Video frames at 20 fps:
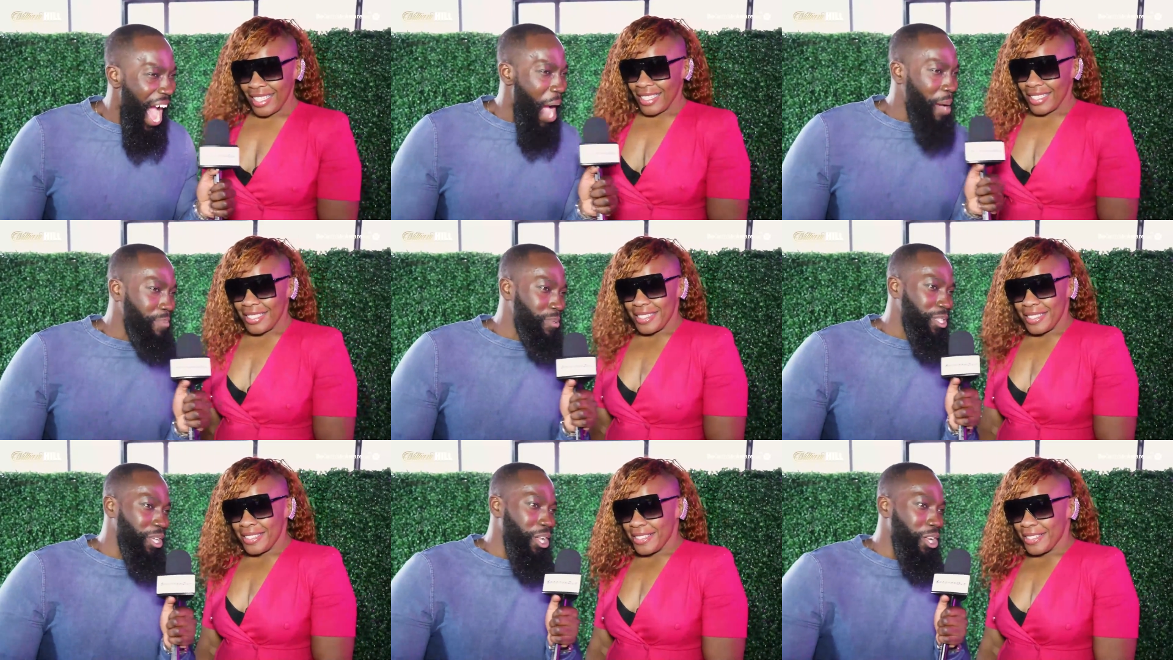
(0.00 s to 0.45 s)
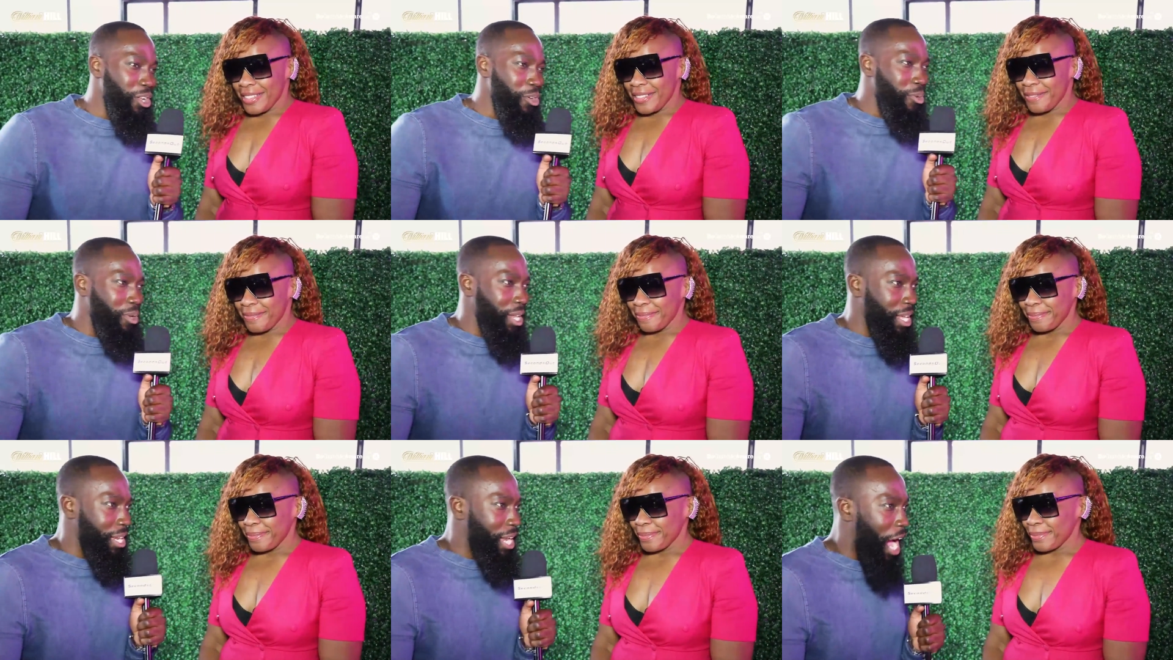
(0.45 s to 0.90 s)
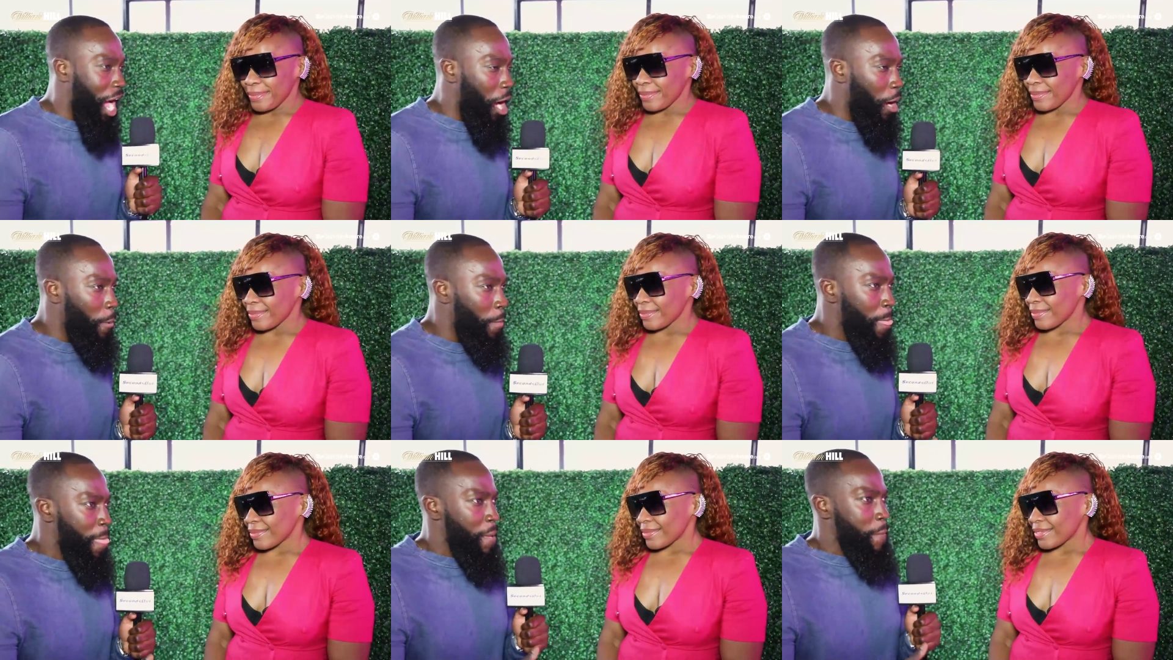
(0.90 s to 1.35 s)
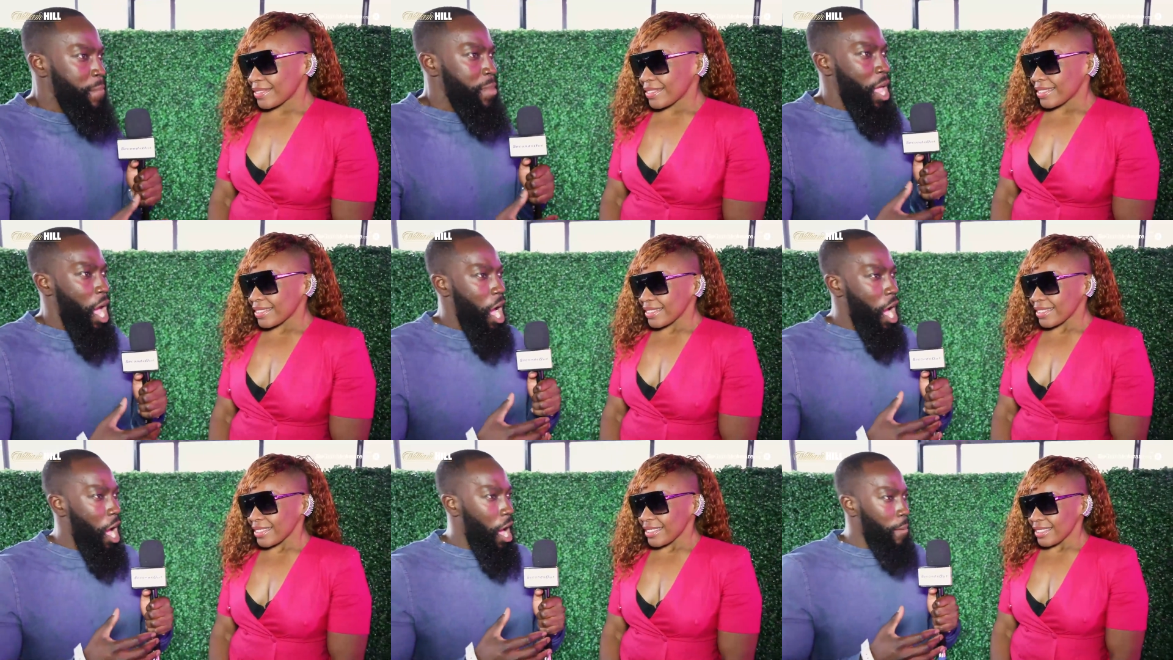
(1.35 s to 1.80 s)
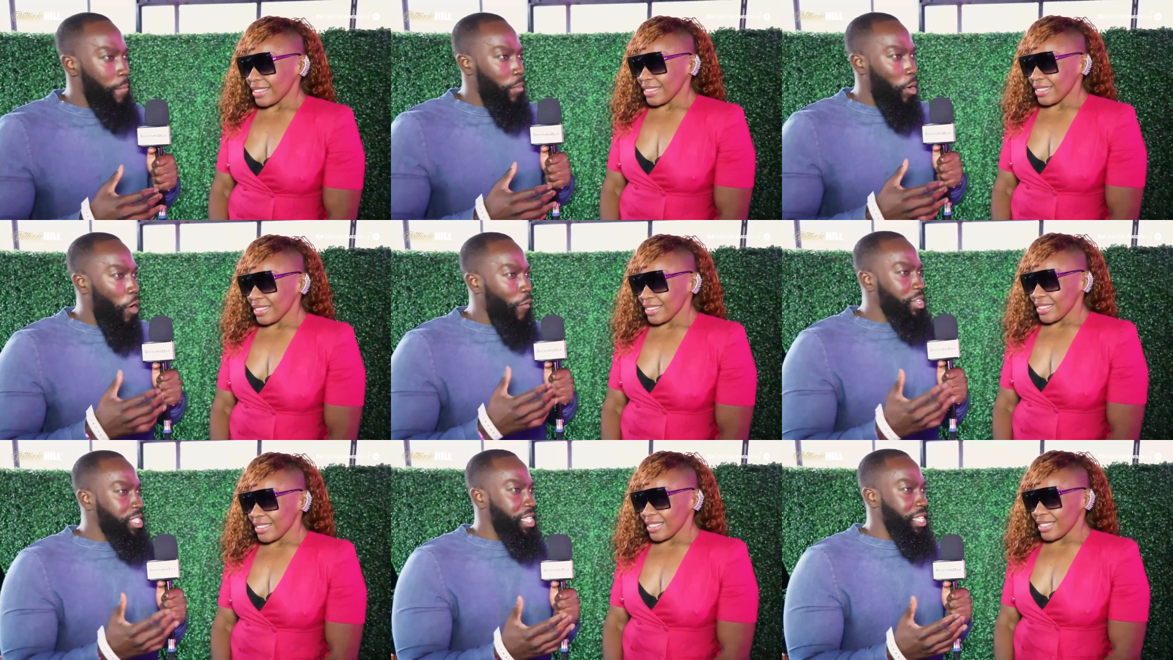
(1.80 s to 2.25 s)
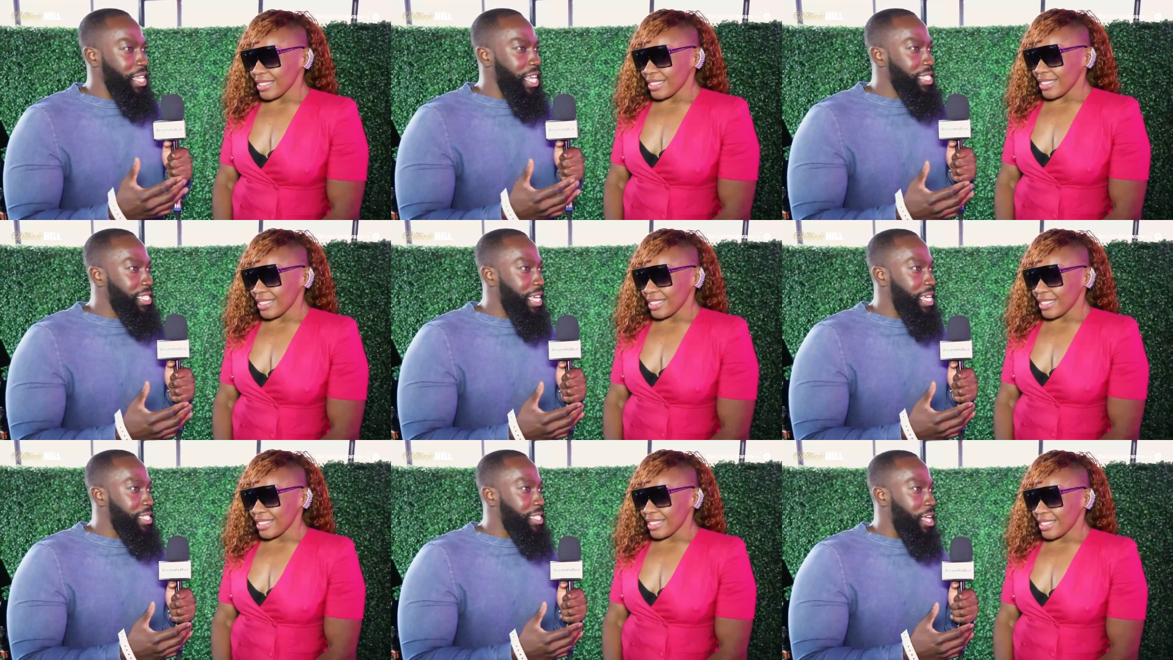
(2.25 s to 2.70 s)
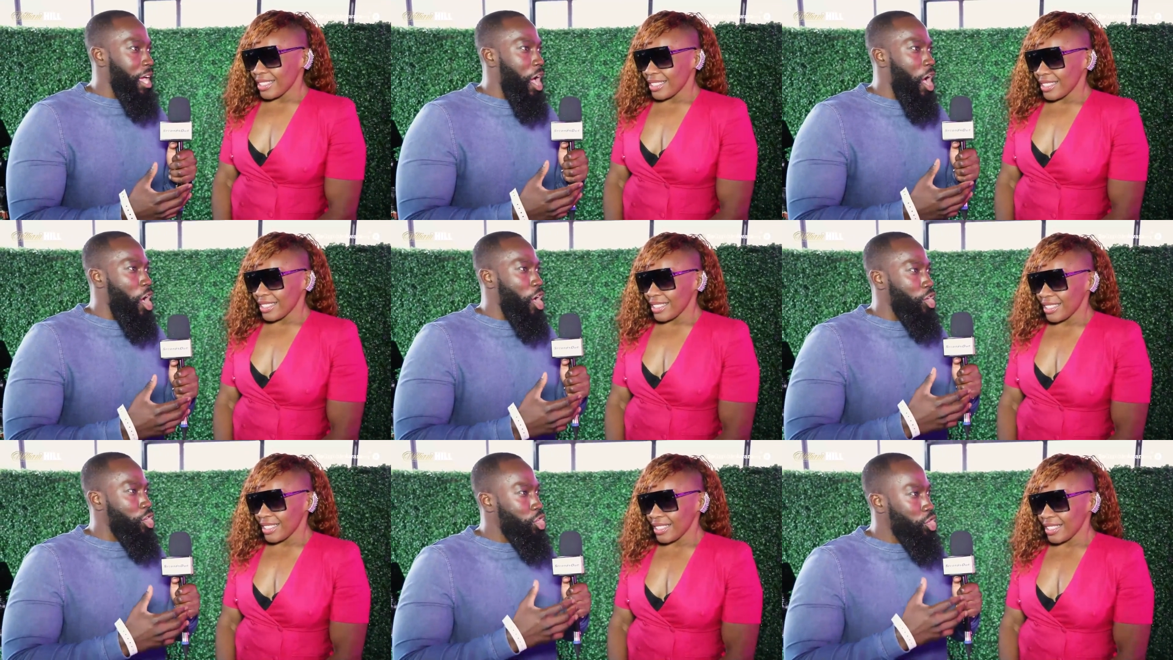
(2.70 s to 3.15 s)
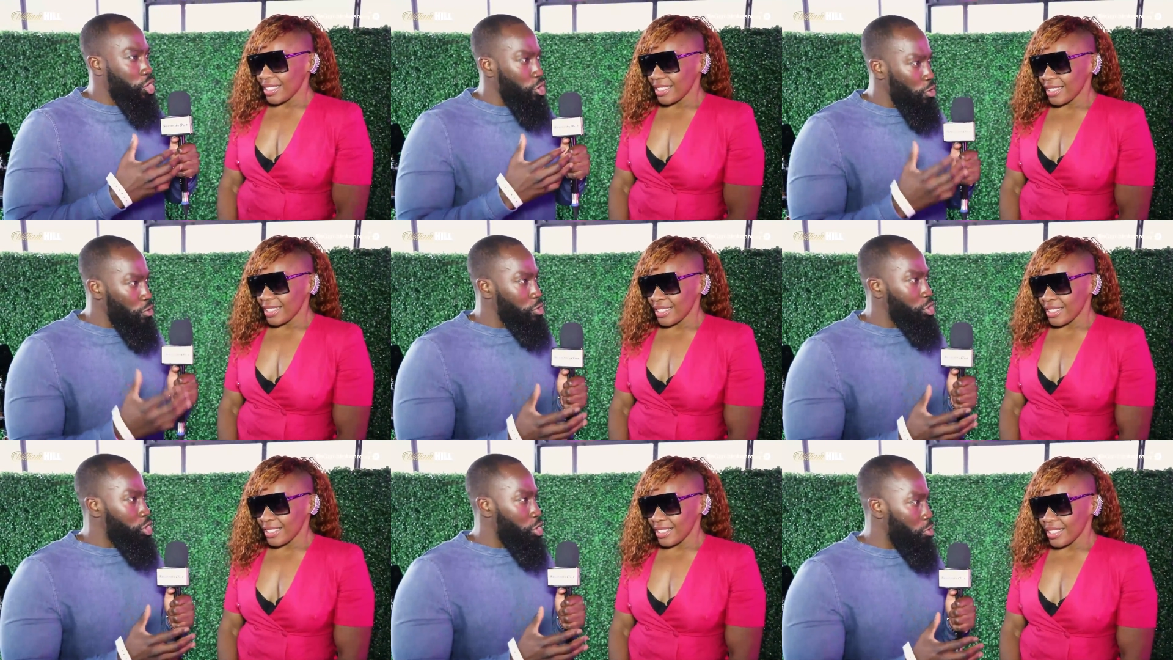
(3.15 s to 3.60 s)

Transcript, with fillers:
Speaker 1: Absolutely. Now, um, obviously, this is a huge,